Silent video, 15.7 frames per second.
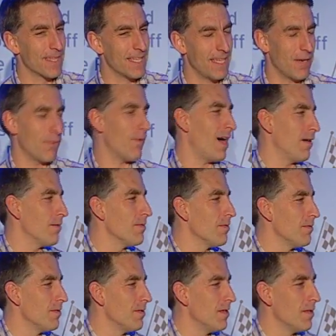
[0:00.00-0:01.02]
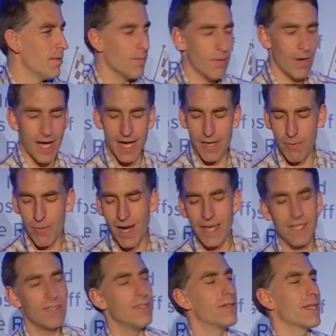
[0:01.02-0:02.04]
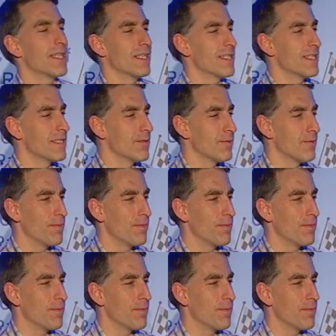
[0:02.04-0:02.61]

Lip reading: know, why are you doing this?